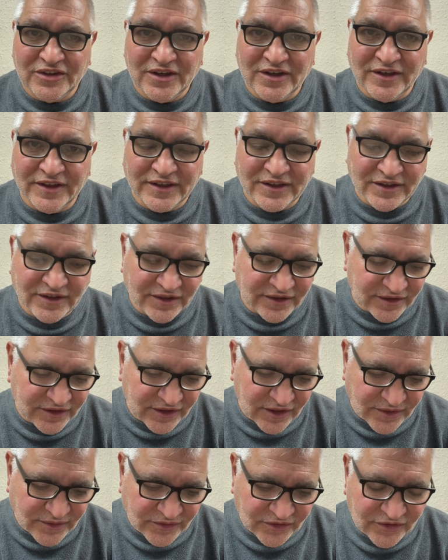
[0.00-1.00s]
I can
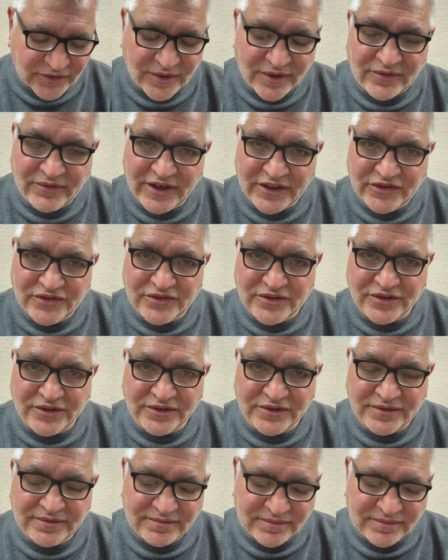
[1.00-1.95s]
go to a restaurant,